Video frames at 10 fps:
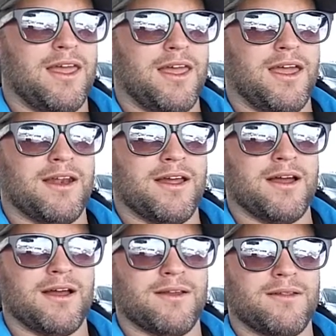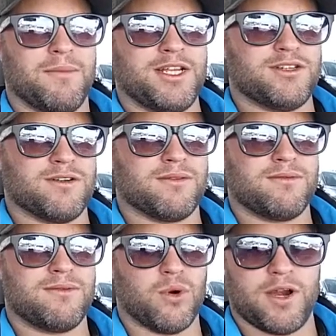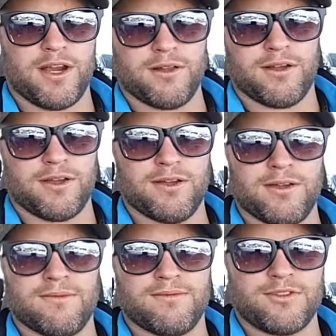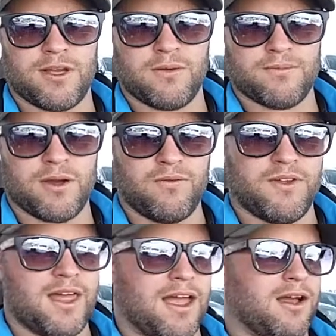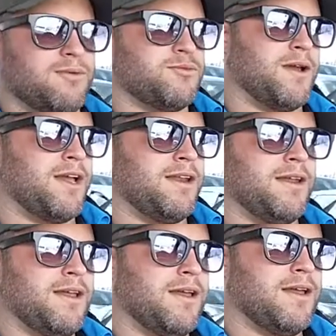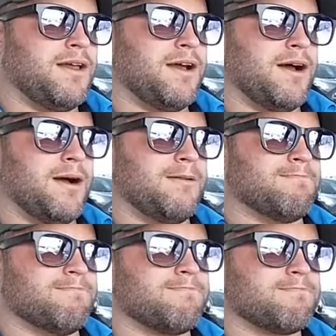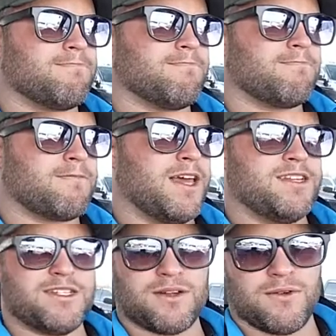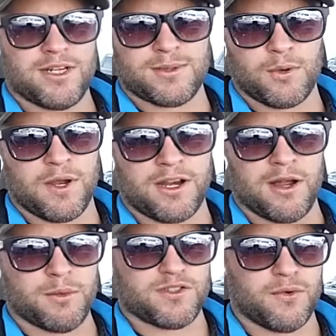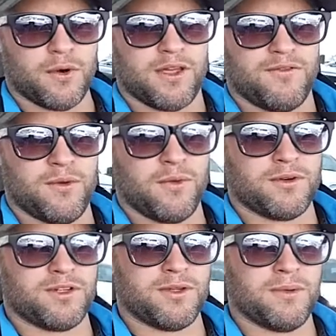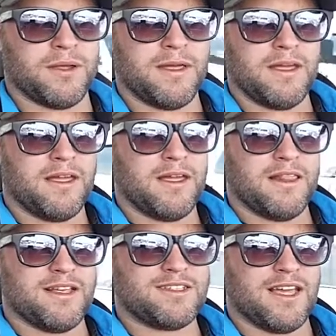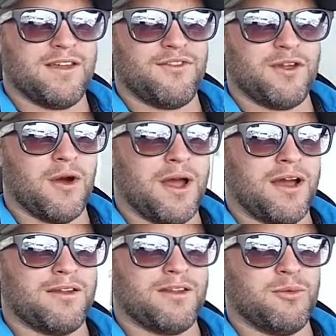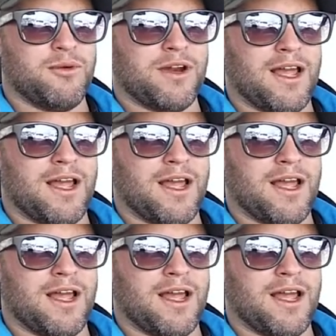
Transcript: and made your door hanger look good. So hopefully that helps, man. And just to run some quick numbers for you if you want to, let's say if you go out and you put